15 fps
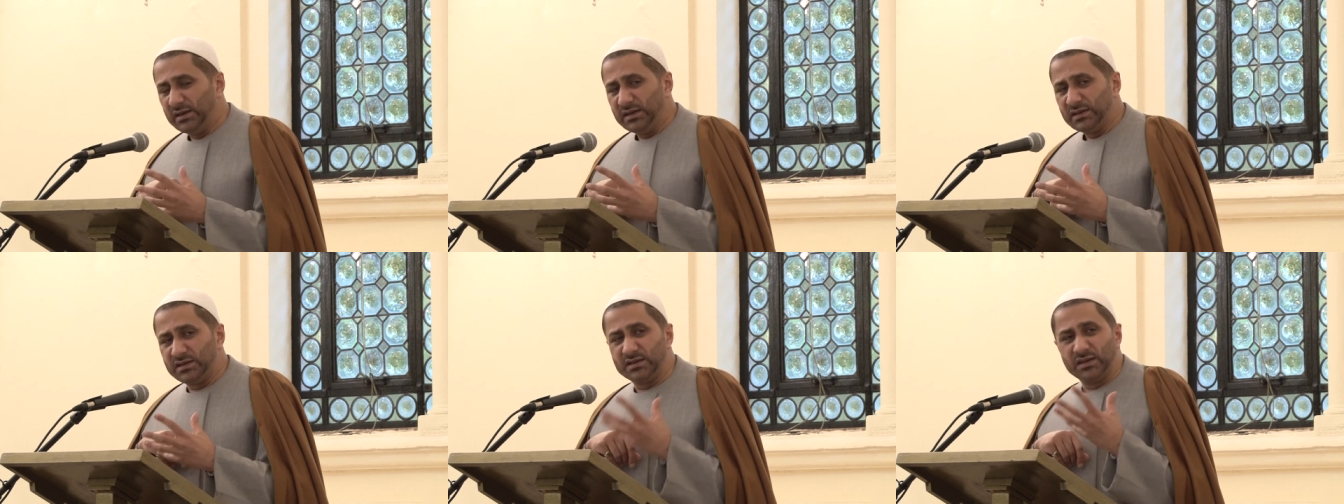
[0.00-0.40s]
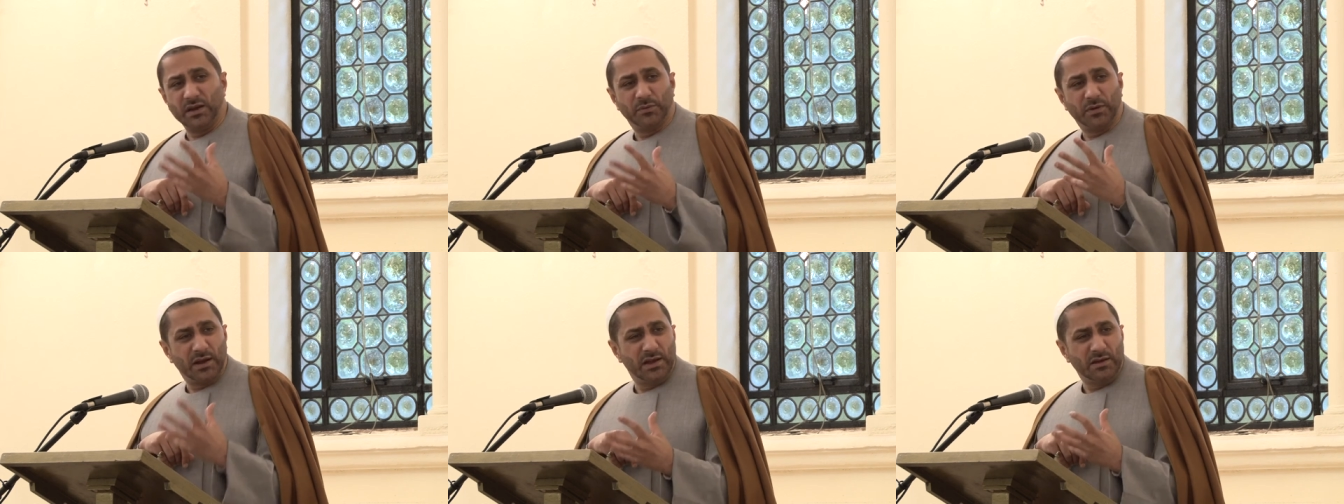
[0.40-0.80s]
She said,
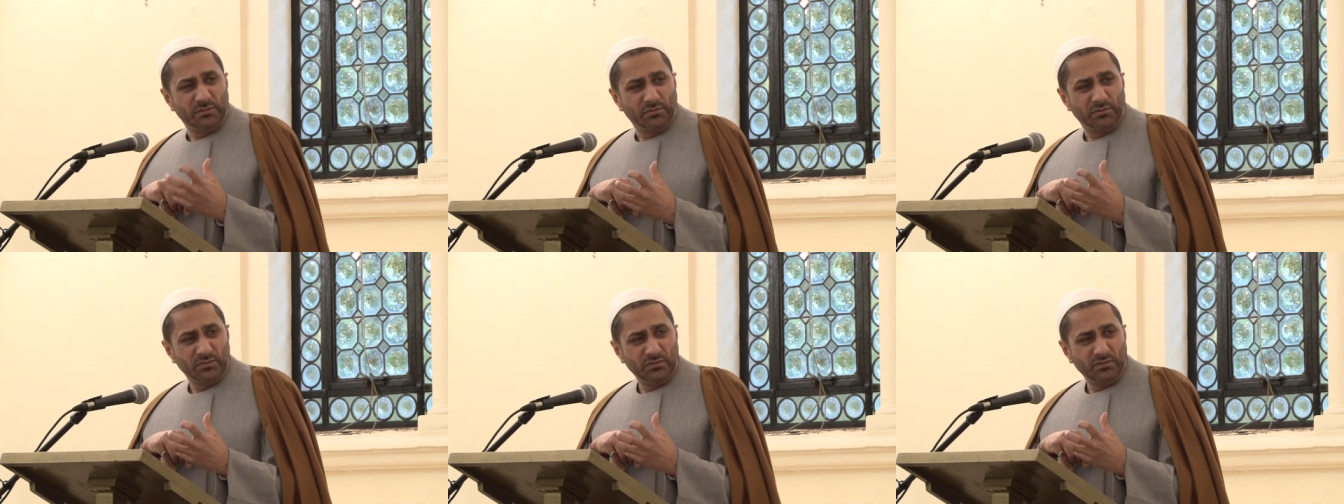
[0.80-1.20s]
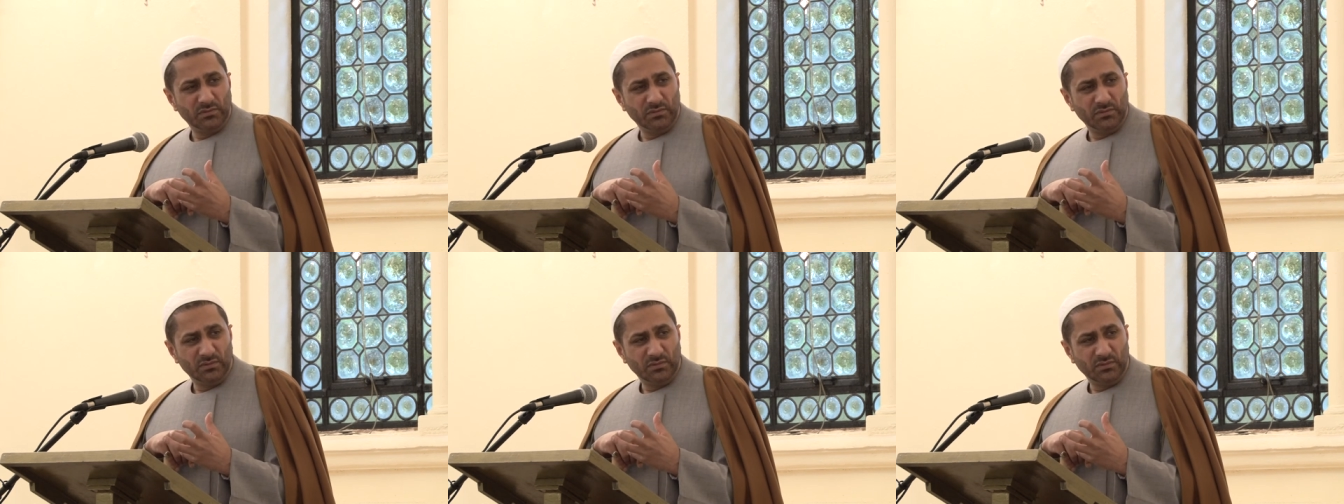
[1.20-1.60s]
Ibrahim,
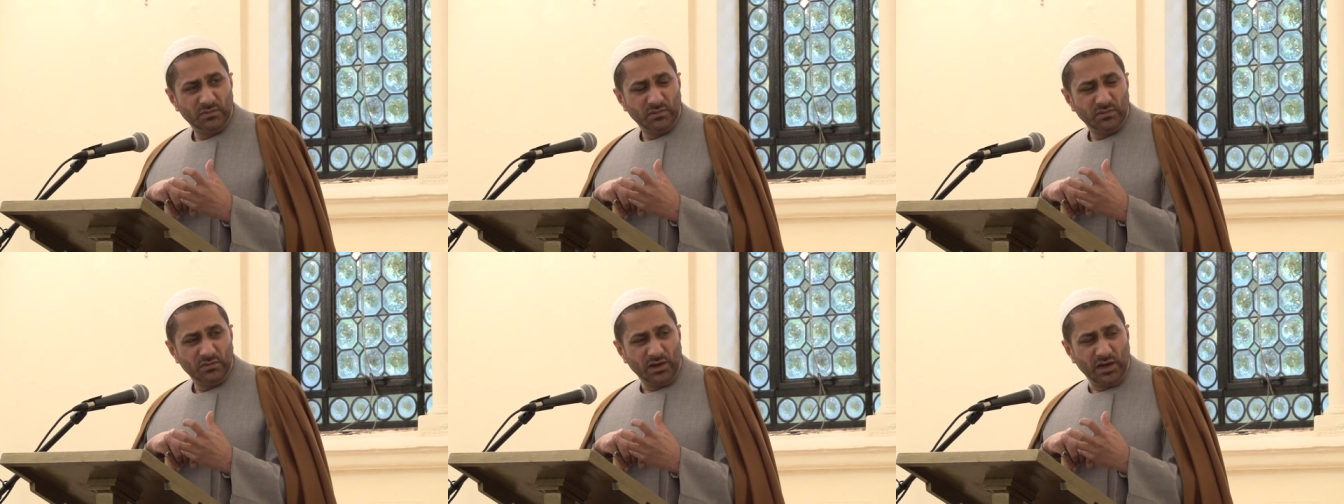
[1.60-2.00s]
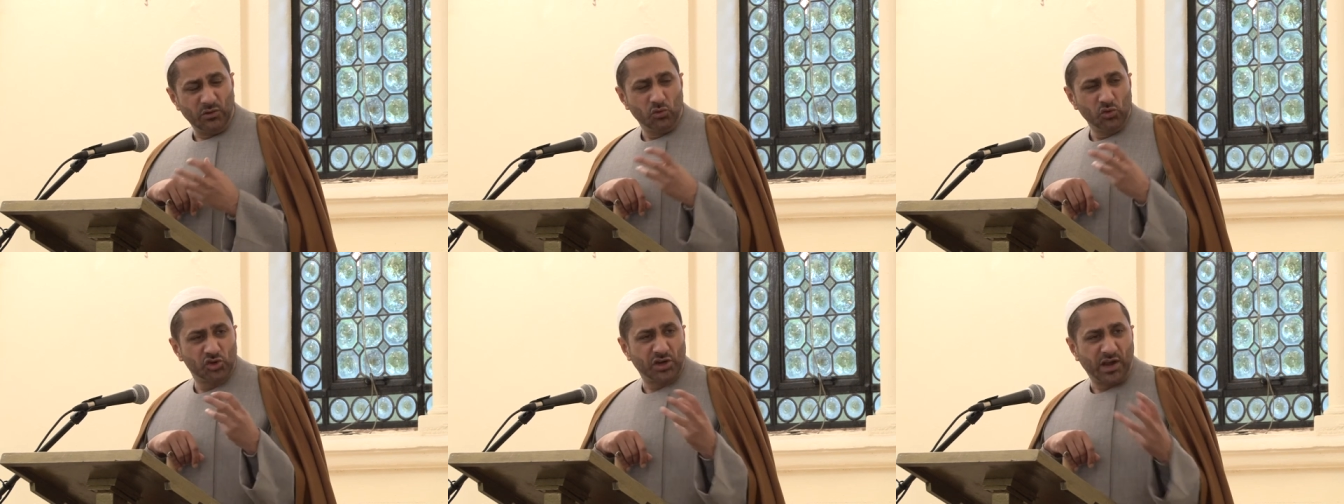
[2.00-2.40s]
in
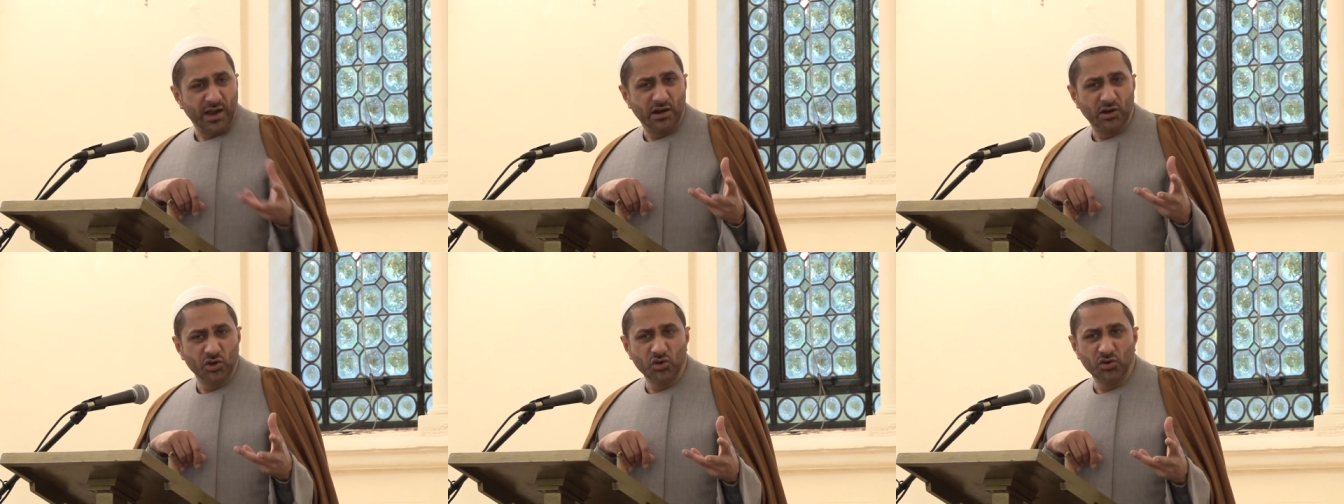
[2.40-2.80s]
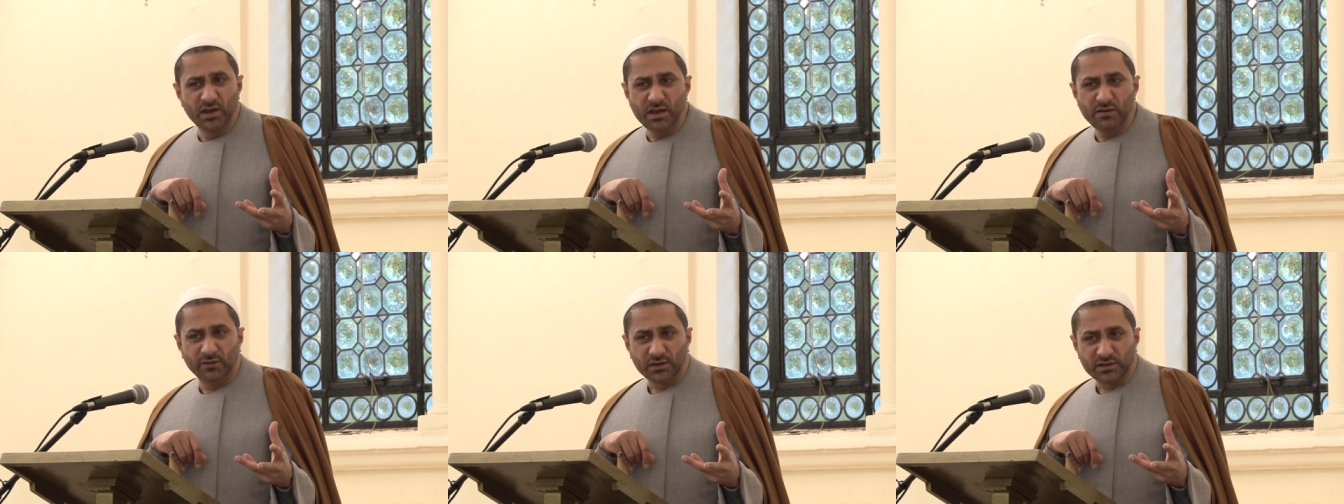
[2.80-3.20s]
whose care do you
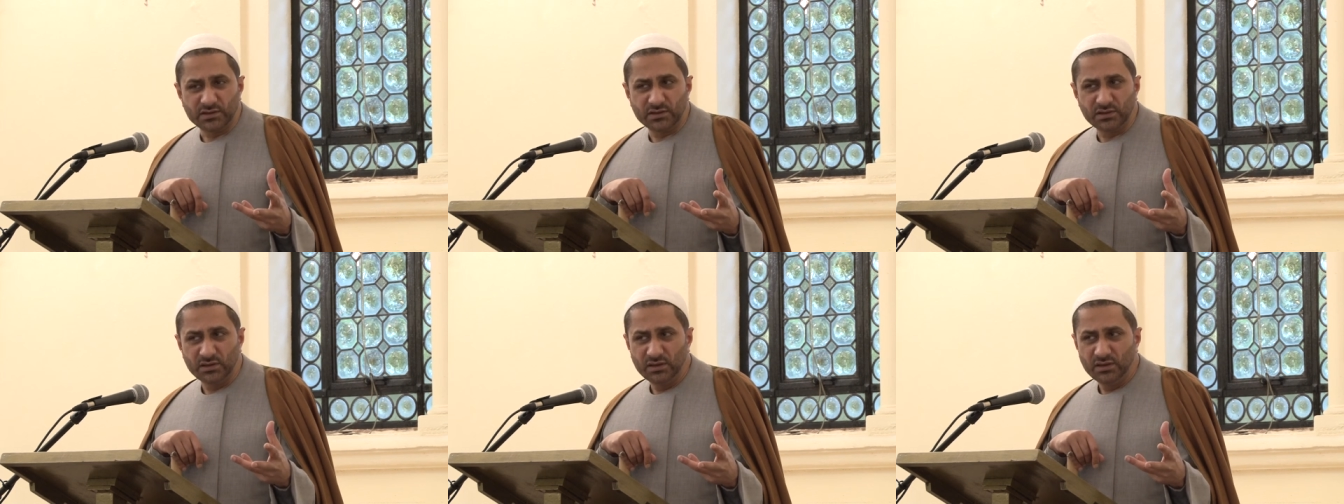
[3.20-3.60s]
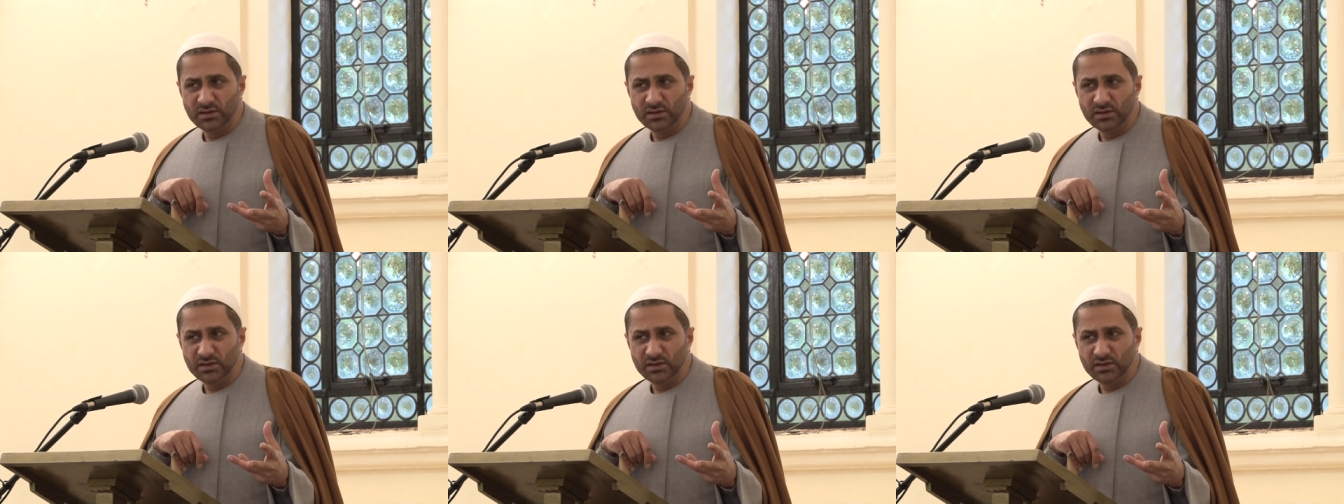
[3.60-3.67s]
leave us?